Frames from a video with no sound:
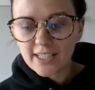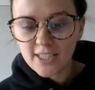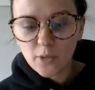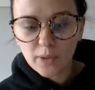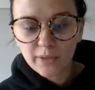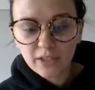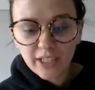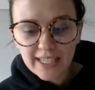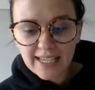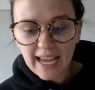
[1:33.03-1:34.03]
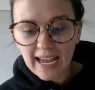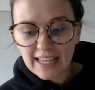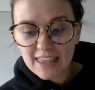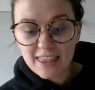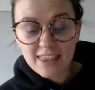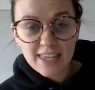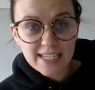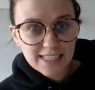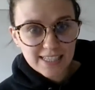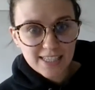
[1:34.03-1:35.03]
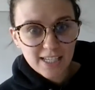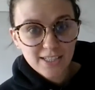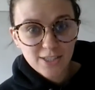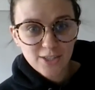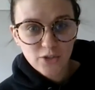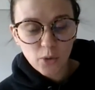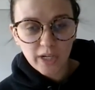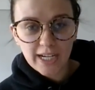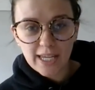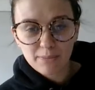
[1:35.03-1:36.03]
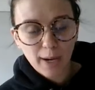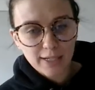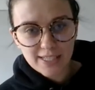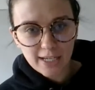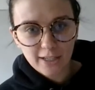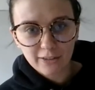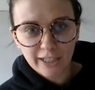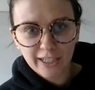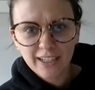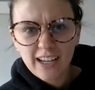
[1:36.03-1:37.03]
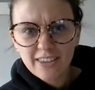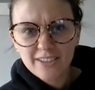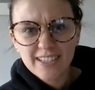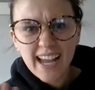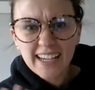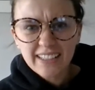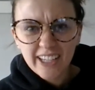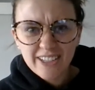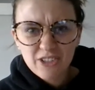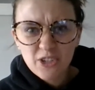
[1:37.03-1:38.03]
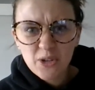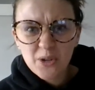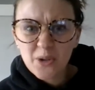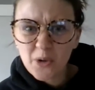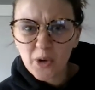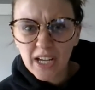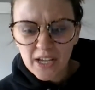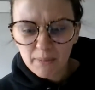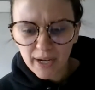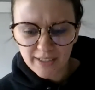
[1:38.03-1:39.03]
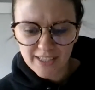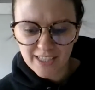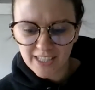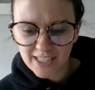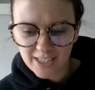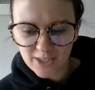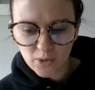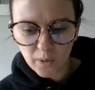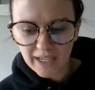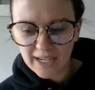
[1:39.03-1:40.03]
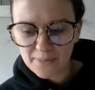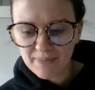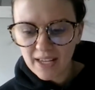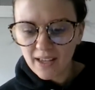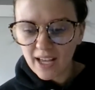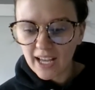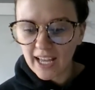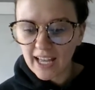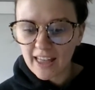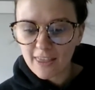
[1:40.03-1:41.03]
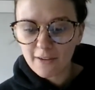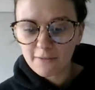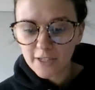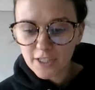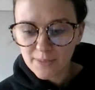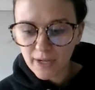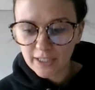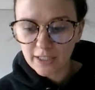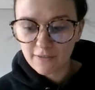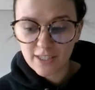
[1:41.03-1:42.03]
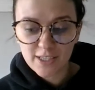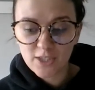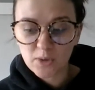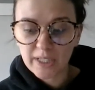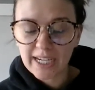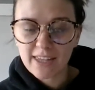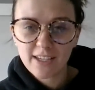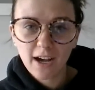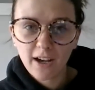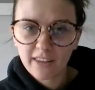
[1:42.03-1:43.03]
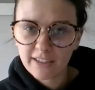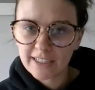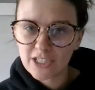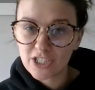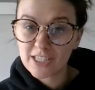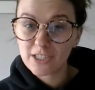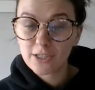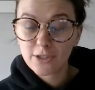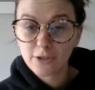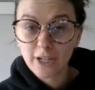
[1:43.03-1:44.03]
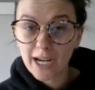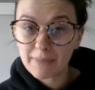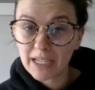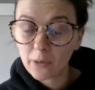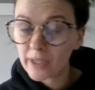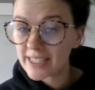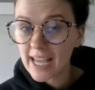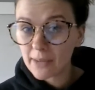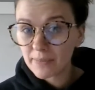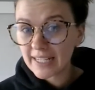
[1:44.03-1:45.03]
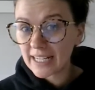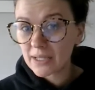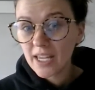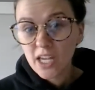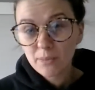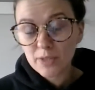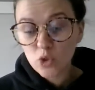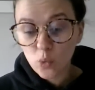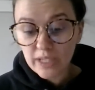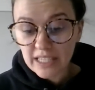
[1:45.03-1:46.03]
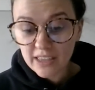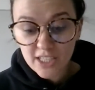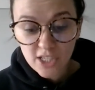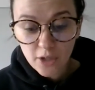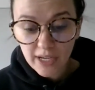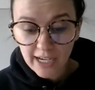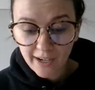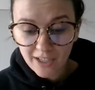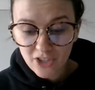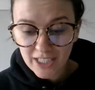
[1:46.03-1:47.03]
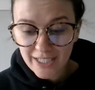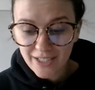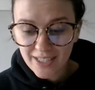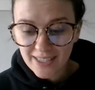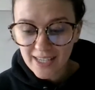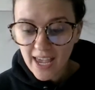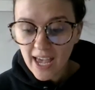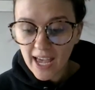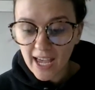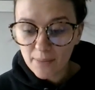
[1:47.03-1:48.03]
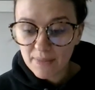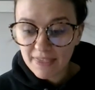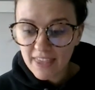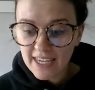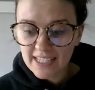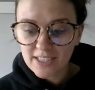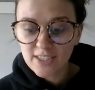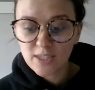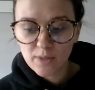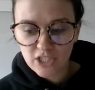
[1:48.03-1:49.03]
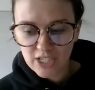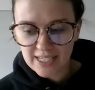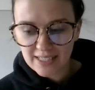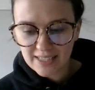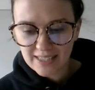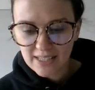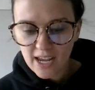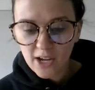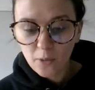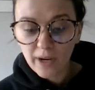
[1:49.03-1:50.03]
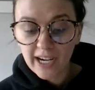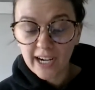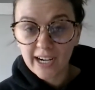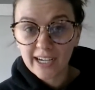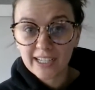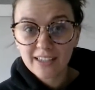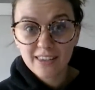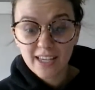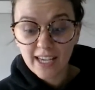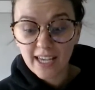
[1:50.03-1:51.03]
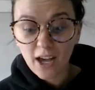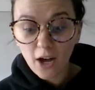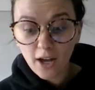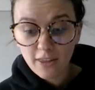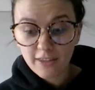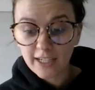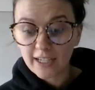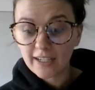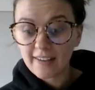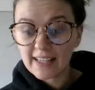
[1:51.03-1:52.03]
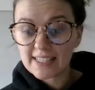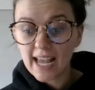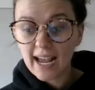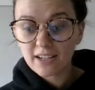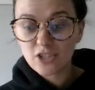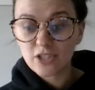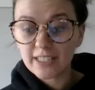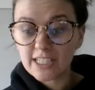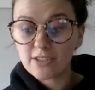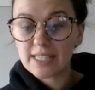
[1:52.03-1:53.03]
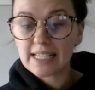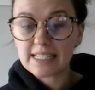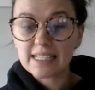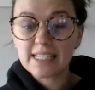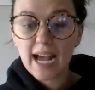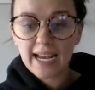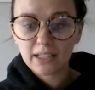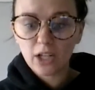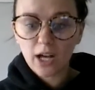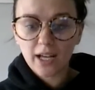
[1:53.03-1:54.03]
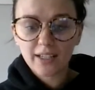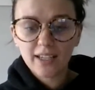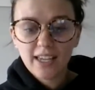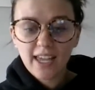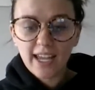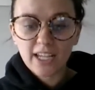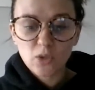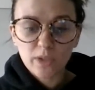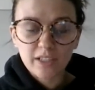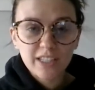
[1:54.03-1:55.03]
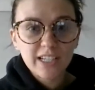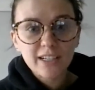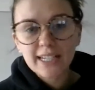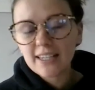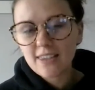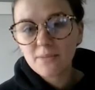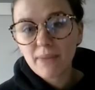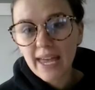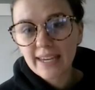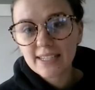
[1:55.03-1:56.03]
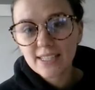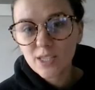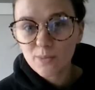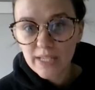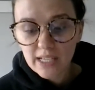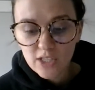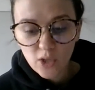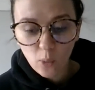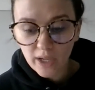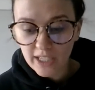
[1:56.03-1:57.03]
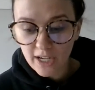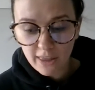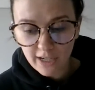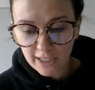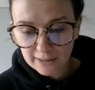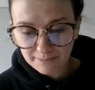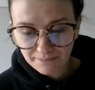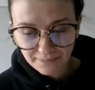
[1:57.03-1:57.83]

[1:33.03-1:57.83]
So when we're looking at this story in particular, there's kind of like two parts to the story. The first part of the story, the author is just describing what's happening between the two characters, but then it switches where the author is actually using dialogue and we're hearing the men speak to one another.